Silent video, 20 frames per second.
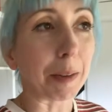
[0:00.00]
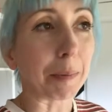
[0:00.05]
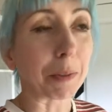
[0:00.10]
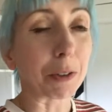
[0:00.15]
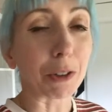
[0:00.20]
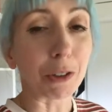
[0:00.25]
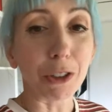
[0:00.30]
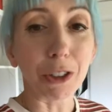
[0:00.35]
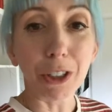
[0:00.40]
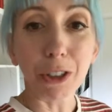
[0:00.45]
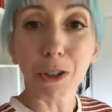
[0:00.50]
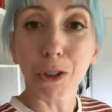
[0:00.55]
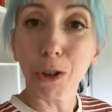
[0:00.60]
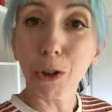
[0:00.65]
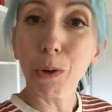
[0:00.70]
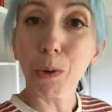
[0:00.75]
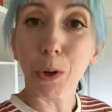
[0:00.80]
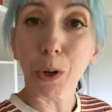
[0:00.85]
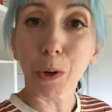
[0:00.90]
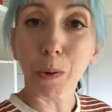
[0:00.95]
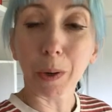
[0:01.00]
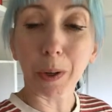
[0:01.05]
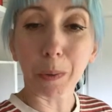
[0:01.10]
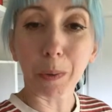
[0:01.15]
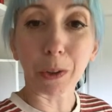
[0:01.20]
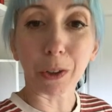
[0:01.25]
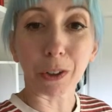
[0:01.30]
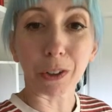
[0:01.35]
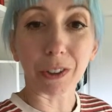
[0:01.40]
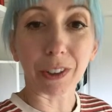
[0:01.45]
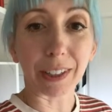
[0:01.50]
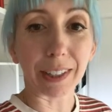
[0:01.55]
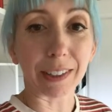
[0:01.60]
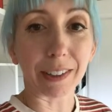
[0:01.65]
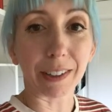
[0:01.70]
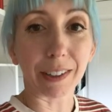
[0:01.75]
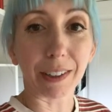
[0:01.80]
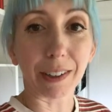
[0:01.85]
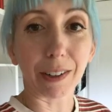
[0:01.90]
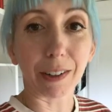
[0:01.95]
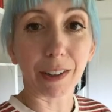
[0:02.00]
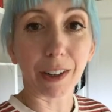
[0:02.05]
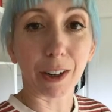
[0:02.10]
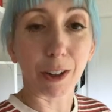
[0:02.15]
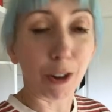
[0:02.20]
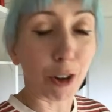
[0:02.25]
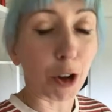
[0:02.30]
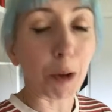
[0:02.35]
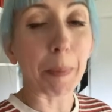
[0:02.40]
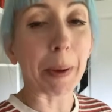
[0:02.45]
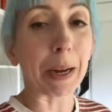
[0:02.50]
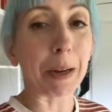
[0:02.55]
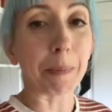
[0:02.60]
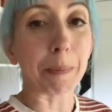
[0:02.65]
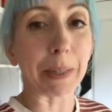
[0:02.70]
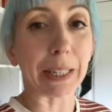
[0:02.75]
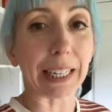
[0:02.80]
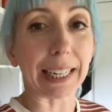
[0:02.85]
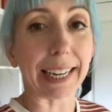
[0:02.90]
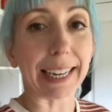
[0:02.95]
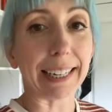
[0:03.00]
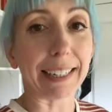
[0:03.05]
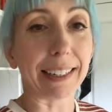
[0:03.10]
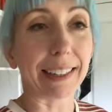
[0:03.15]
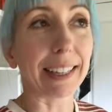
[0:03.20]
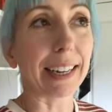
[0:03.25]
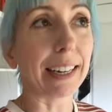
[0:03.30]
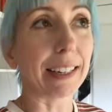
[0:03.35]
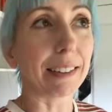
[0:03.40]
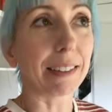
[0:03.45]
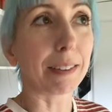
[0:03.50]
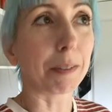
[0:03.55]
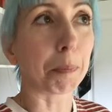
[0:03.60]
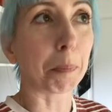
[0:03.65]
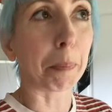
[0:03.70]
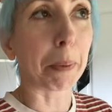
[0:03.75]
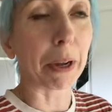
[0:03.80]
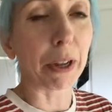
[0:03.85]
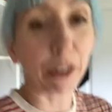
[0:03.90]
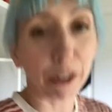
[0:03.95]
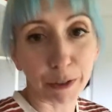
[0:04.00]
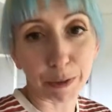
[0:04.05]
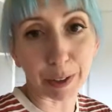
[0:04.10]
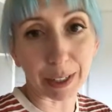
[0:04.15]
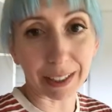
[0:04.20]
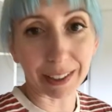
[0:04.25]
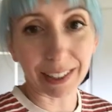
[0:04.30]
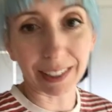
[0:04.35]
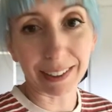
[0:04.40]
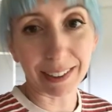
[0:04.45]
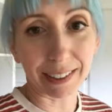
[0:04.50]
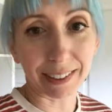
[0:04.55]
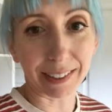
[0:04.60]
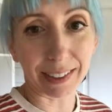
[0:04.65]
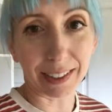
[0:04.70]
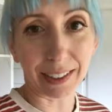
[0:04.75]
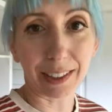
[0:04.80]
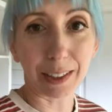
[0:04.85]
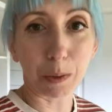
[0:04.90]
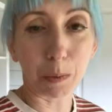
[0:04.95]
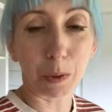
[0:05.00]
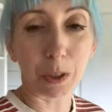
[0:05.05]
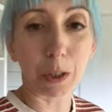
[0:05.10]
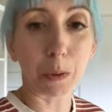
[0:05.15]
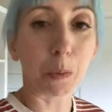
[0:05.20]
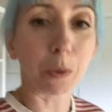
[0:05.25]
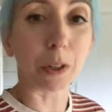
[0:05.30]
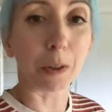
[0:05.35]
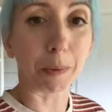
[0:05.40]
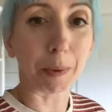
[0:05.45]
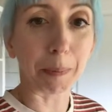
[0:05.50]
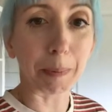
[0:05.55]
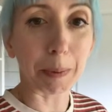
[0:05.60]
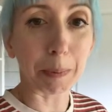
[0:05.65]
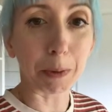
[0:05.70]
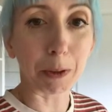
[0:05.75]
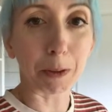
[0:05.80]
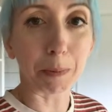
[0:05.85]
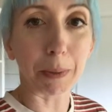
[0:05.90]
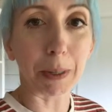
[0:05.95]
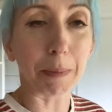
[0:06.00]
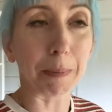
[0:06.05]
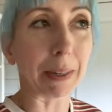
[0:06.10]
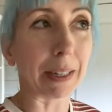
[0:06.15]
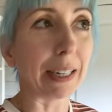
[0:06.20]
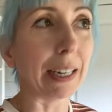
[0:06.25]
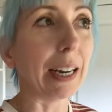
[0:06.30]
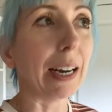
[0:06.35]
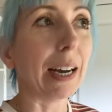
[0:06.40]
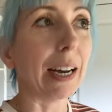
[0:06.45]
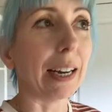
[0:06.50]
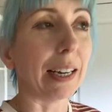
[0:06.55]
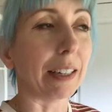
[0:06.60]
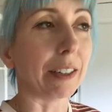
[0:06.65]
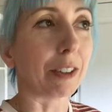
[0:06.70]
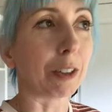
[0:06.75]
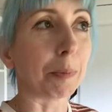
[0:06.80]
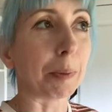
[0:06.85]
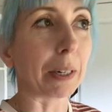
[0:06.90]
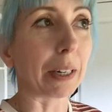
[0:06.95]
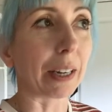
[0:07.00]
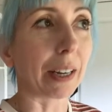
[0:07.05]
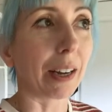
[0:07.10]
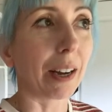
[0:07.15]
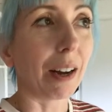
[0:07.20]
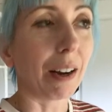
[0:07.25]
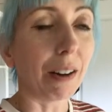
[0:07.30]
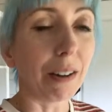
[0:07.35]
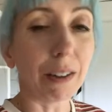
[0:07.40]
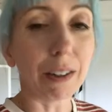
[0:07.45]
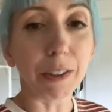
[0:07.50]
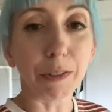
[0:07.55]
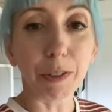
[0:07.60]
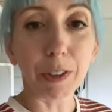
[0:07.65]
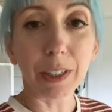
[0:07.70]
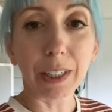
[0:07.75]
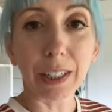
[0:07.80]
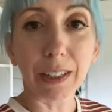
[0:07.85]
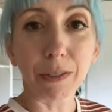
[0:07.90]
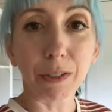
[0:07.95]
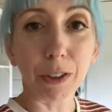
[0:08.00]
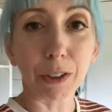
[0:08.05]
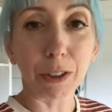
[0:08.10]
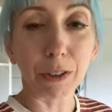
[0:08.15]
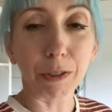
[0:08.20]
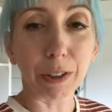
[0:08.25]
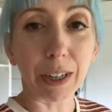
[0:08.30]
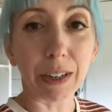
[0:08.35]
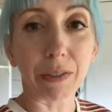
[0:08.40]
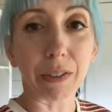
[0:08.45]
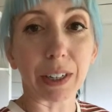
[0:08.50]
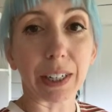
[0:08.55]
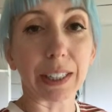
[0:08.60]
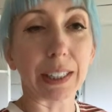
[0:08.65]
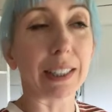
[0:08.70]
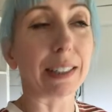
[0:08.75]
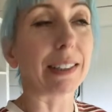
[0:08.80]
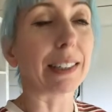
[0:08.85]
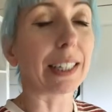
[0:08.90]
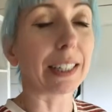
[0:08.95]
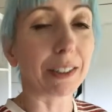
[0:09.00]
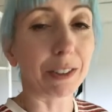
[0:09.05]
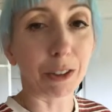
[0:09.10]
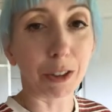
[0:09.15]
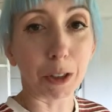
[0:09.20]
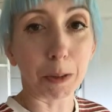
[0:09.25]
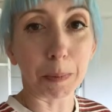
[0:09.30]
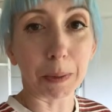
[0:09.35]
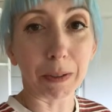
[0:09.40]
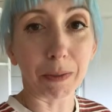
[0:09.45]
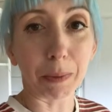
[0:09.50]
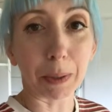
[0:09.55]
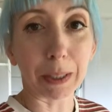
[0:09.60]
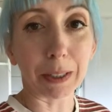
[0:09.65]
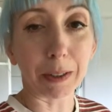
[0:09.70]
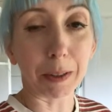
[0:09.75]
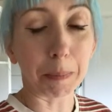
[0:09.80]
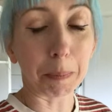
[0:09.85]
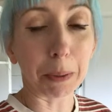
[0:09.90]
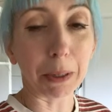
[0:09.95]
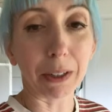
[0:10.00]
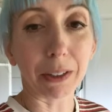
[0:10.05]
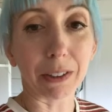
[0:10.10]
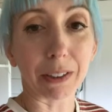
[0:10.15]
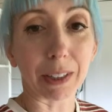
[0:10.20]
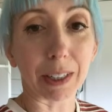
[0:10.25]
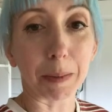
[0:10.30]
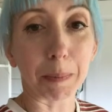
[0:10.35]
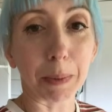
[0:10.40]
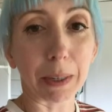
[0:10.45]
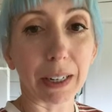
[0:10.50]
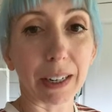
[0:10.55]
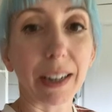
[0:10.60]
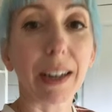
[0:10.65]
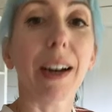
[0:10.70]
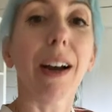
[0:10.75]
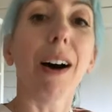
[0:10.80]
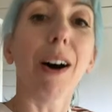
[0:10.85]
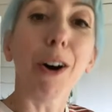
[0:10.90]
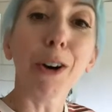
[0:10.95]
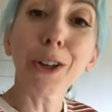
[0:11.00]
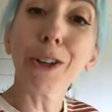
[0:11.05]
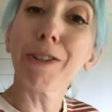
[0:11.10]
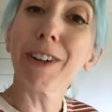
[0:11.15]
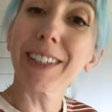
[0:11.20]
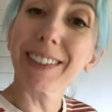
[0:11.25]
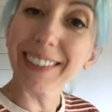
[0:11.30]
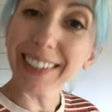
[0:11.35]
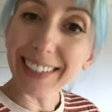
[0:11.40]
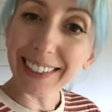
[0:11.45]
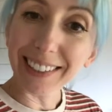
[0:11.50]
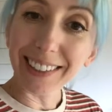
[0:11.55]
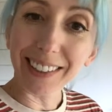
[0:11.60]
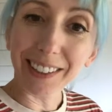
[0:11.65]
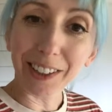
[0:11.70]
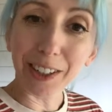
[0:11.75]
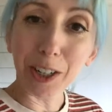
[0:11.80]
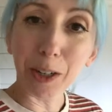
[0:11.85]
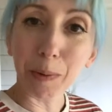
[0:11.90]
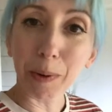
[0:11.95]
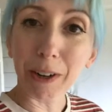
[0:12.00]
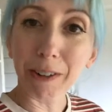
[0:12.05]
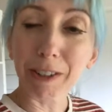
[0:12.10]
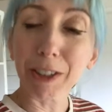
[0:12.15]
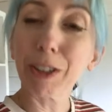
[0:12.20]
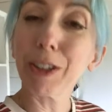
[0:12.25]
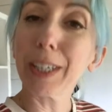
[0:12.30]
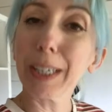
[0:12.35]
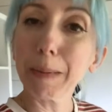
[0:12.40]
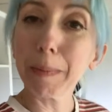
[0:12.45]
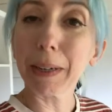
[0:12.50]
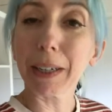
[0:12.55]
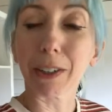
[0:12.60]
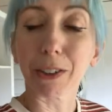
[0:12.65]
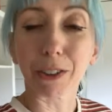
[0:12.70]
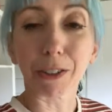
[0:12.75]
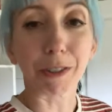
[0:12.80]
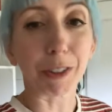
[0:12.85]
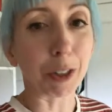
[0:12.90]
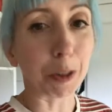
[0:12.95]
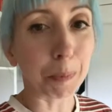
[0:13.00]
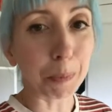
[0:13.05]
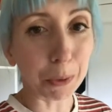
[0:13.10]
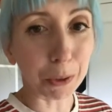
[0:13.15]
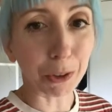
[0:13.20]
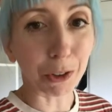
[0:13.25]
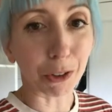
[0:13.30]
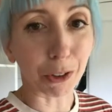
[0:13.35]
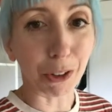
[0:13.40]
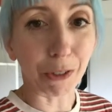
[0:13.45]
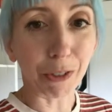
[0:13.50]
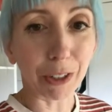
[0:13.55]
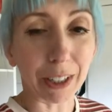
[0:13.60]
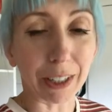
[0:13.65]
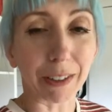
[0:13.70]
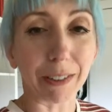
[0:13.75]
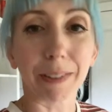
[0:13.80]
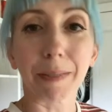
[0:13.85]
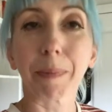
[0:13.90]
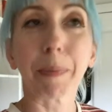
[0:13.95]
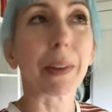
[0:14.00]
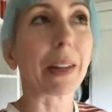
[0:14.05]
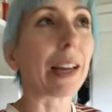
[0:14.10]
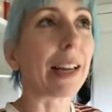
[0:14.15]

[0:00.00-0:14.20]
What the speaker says: So she knew who I was and a lot about me. And that's perfect. That's exactly what I want when people to meet me, is to be like, oh, I feel like I've known you forever. And then to get to know me in person and be like, oh, you're exactly like you are in your emails or in your books or your videos.